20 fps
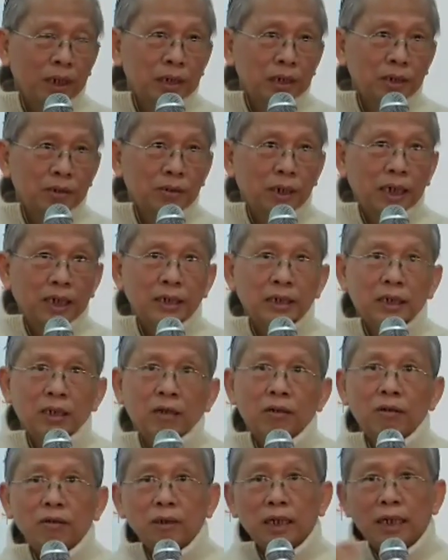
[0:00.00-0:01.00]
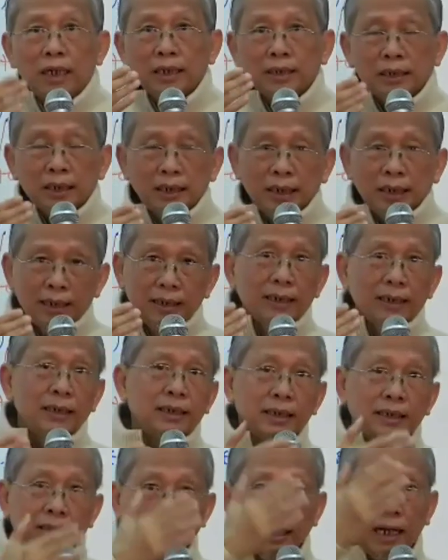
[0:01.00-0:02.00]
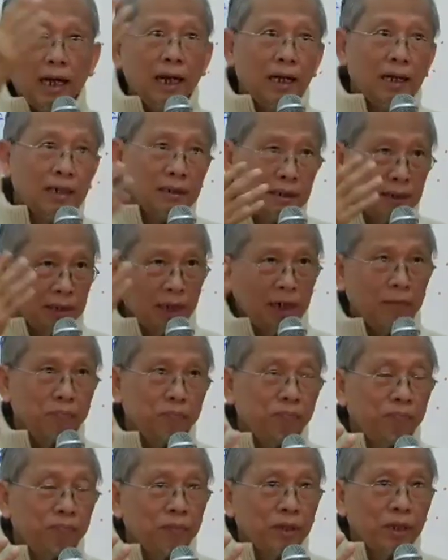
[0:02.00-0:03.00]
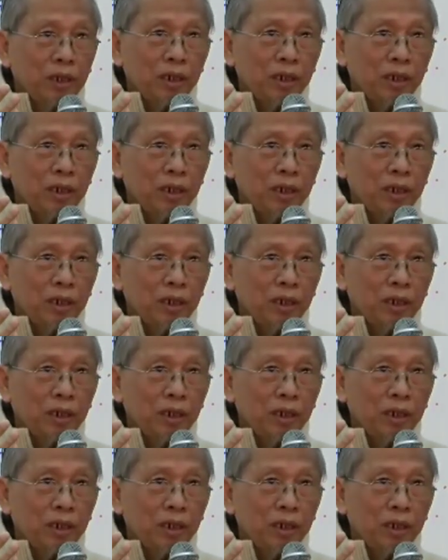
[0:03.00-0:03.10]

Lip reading: So as long as, like the 6R said,